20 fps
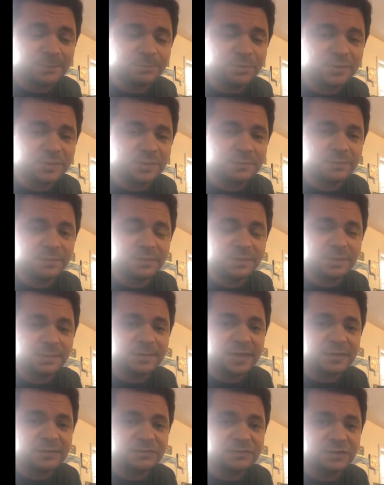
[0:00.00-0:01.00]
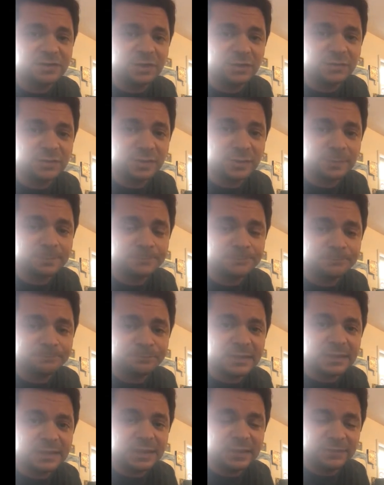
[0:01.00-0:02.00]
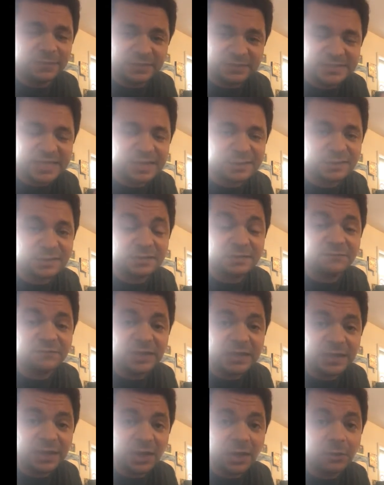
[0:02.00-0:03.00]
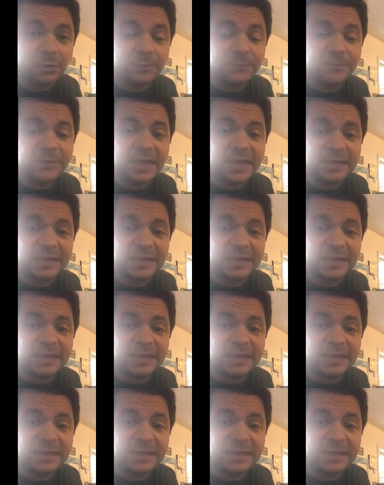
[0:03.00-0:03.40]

I put some extra notes in the text in the video